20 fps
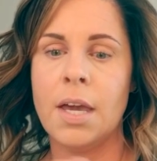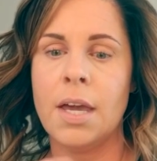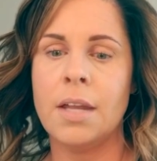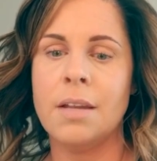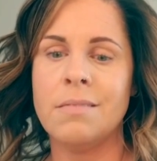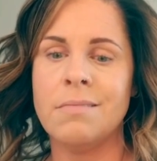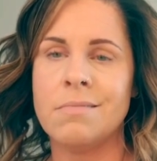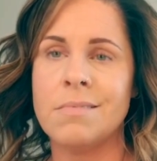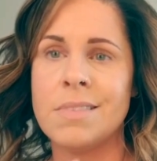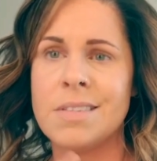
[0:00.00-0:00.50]

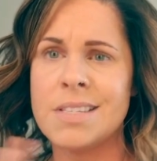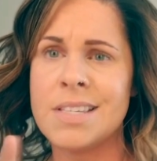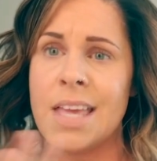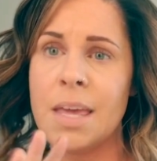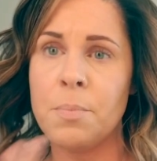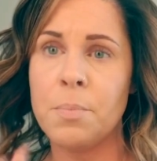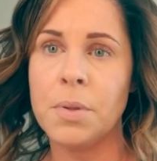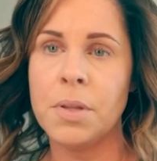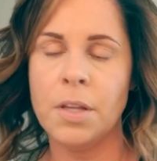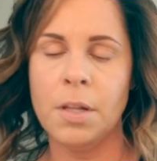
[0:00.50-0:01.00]
and
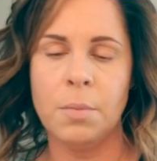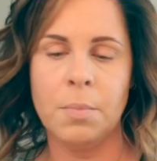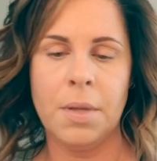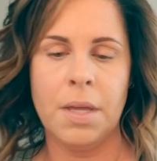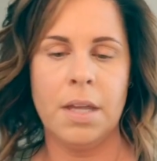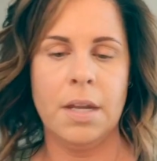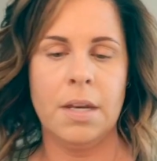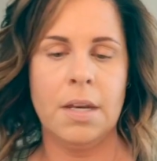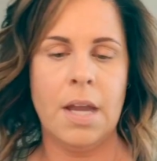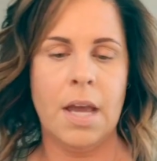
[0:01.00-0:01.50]
skip a little
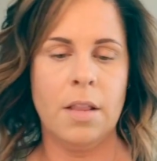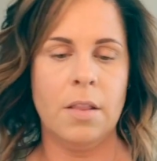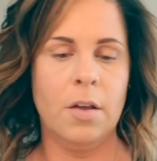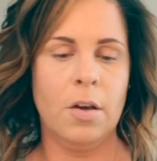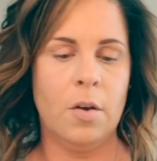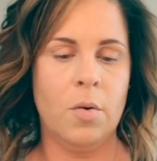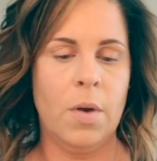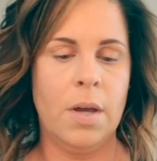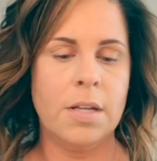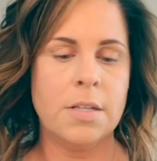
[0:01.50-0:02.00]
bit and not
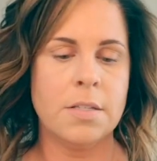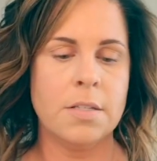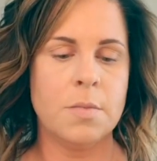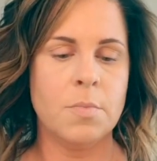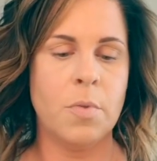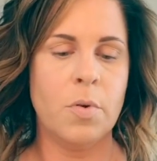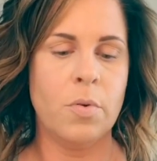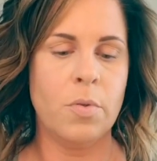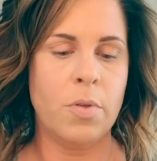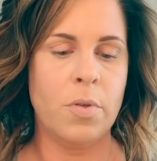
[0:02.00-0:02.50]
look quite as
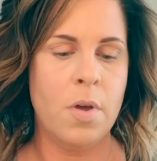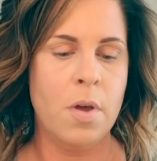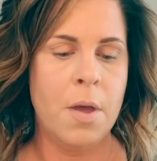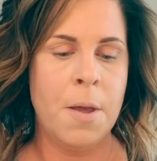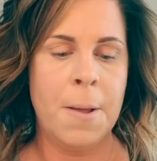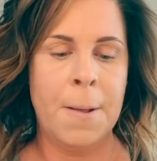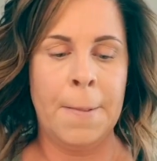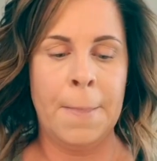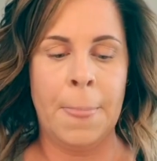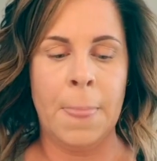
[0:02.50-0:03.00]
smooth.
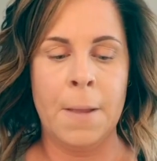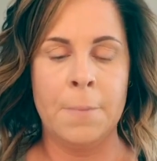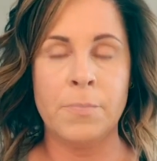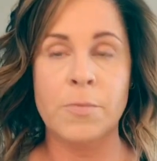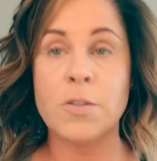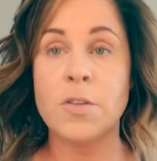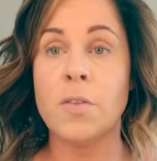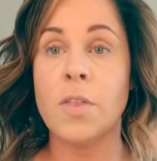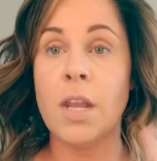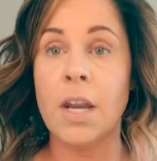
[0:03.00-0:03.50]

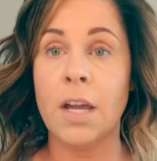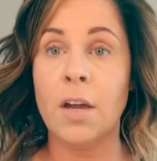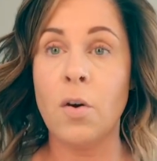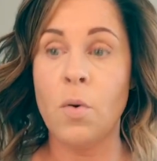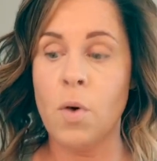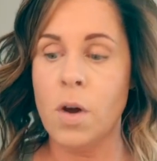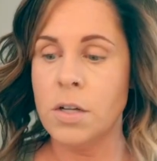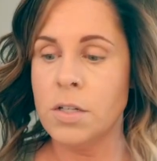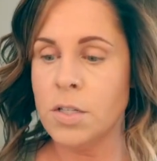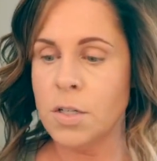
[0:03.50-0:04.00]
So then I go
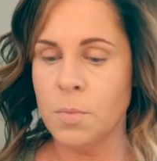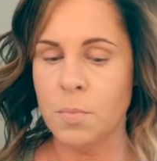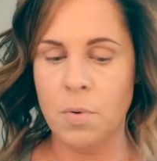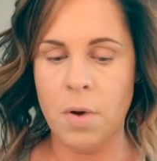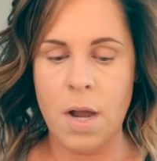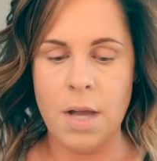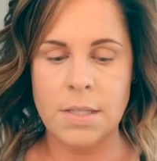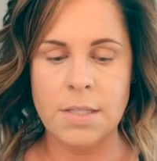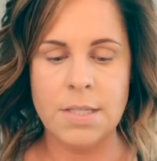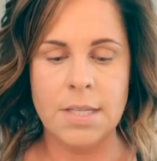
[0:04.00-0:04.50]
on to
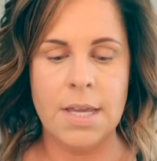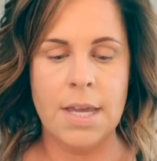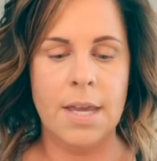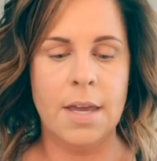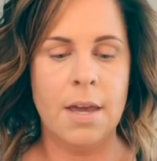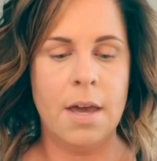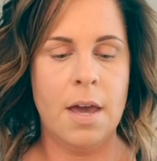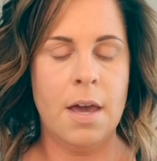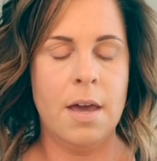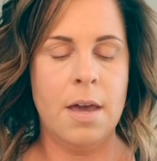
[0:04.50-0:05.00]

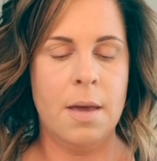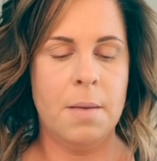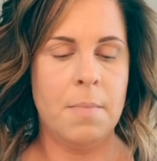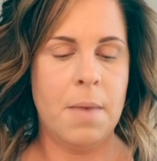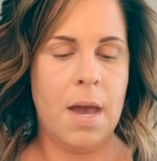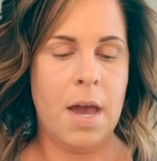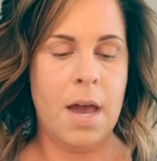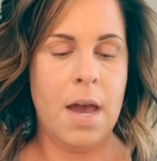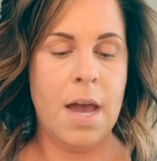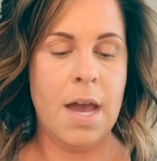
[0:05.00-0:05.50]
bronzing. Um,
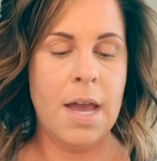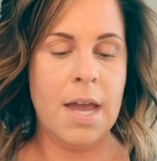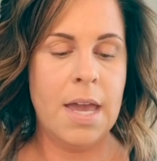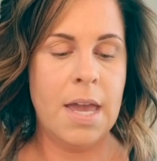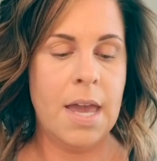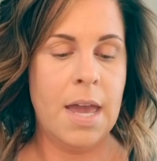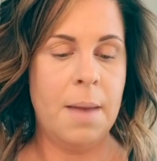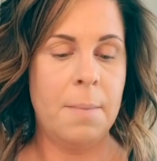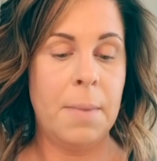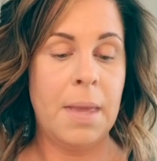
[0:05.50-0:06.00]
I
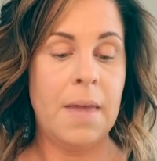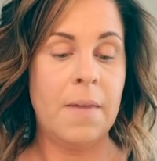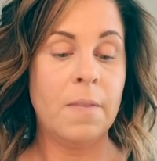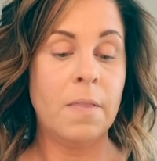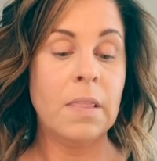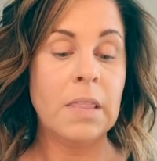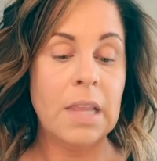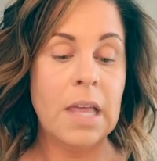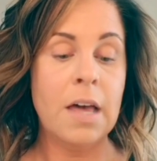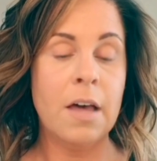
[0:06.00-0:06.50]
am
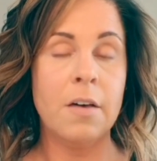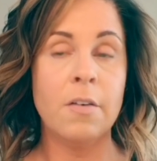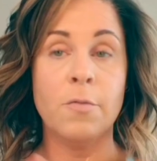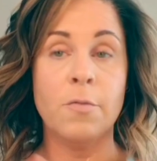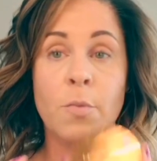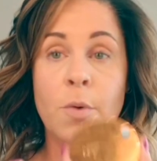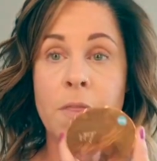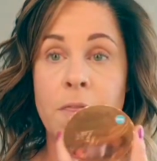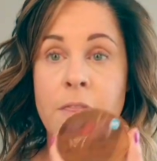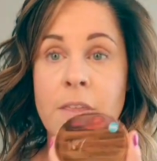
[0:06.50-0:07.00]
in
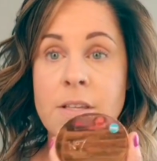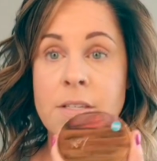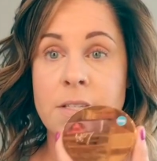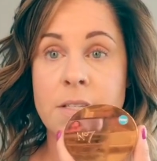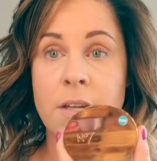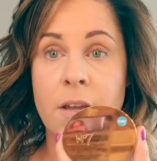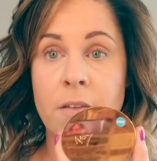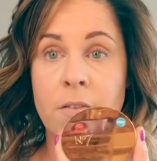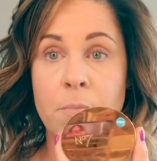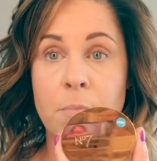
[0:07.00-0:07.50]
love with this
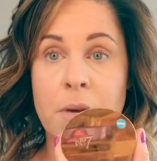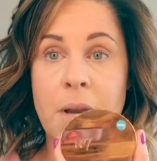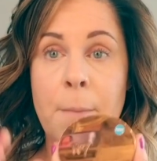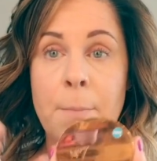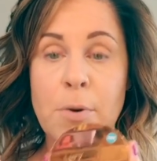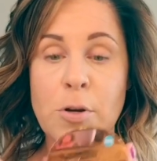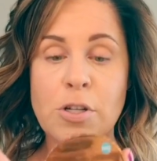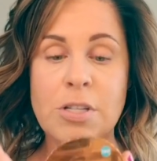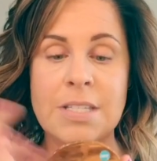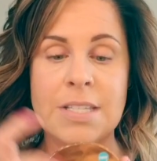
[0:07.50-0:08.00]

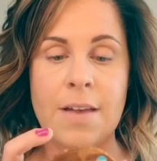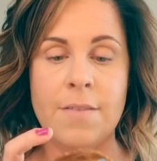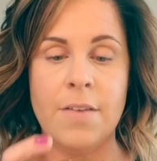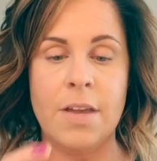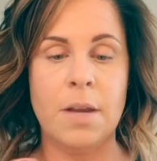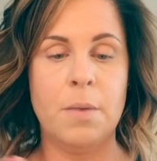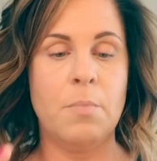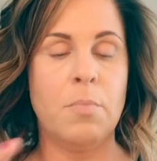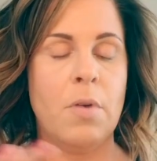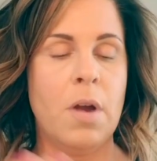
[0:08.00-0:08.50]
number
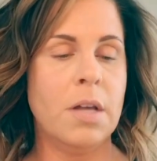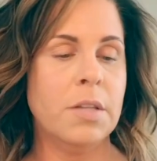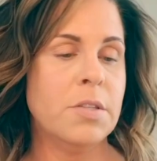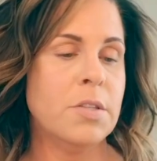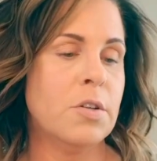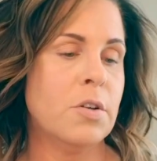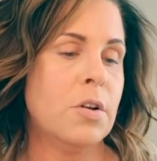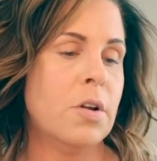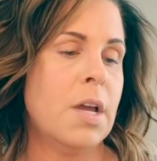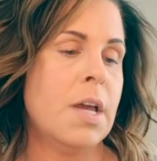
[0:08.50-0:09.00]
seven
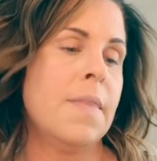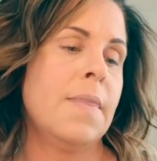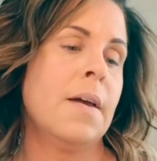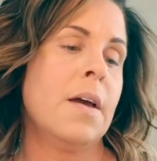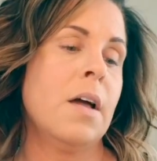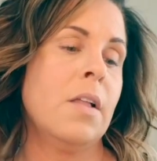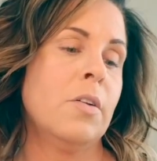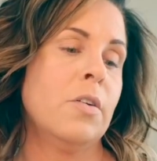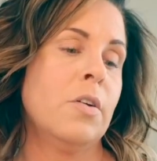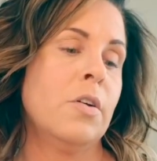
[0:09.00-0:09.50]
bronzer in the
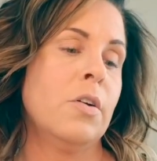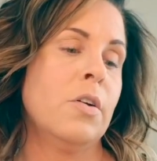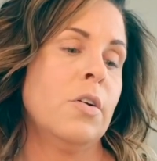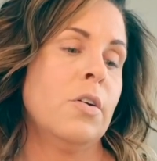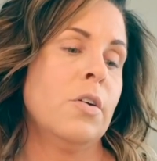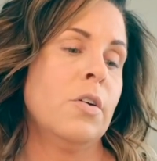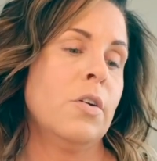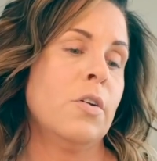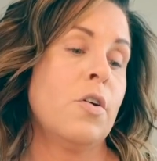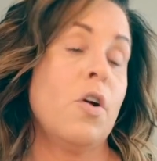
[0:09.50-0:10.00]

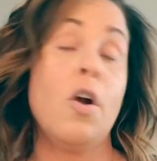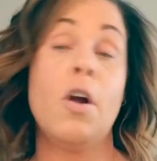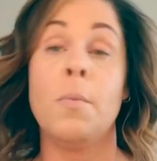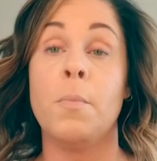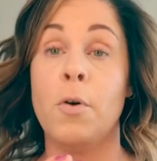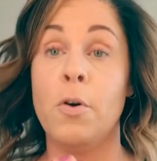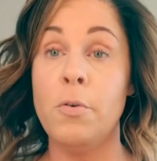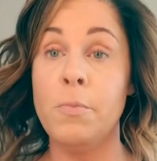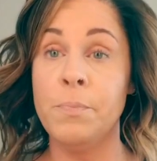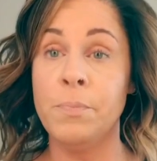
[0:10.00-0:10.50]
color
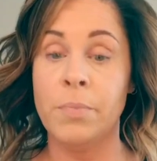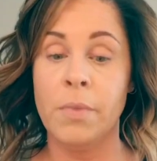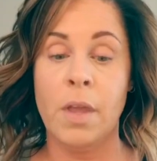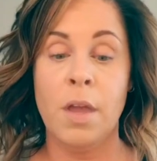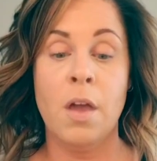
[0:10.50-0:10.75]
Caramel.